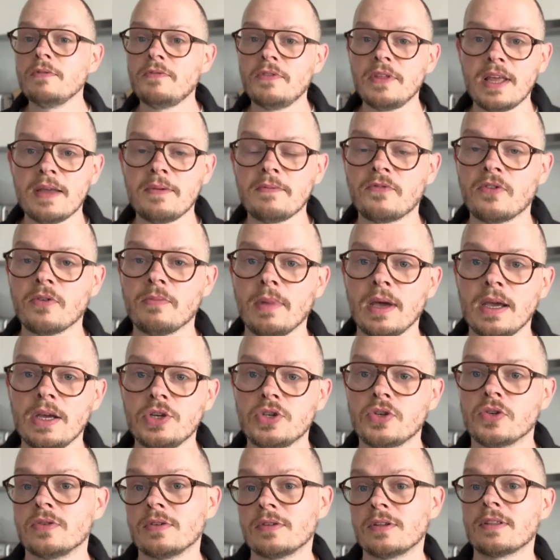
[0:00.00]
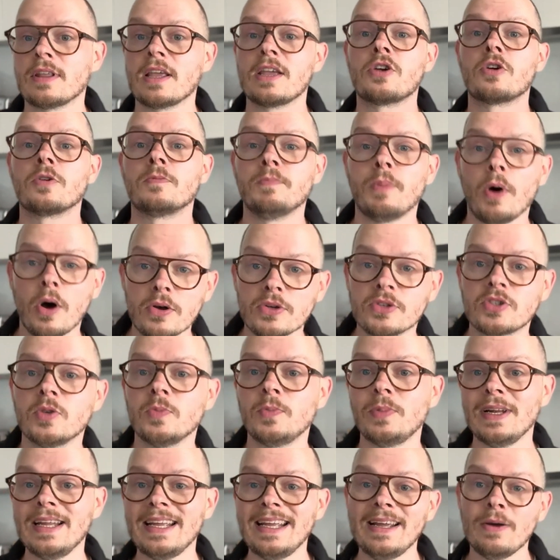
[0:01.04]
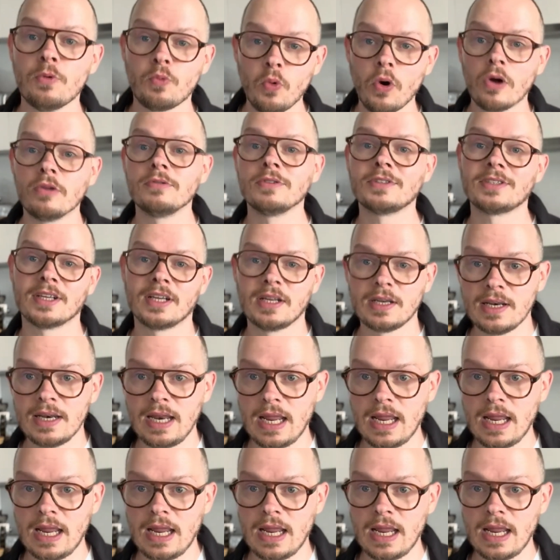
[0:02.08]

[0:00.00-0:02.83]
of the information that they could possibly want and